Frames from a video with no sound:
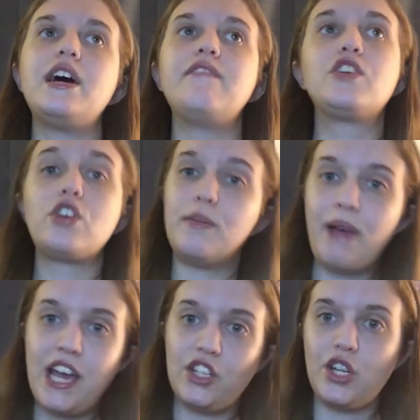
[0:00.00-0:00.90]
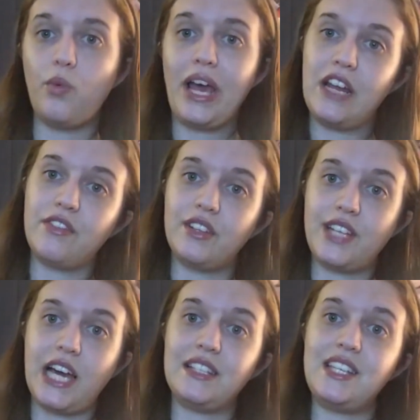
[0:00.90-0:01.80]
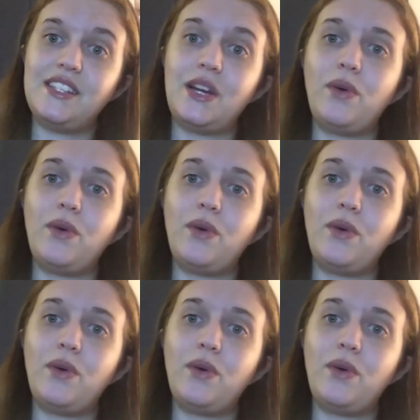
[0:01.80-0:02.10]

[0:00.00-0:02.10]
if you're impatient waiting for the second season,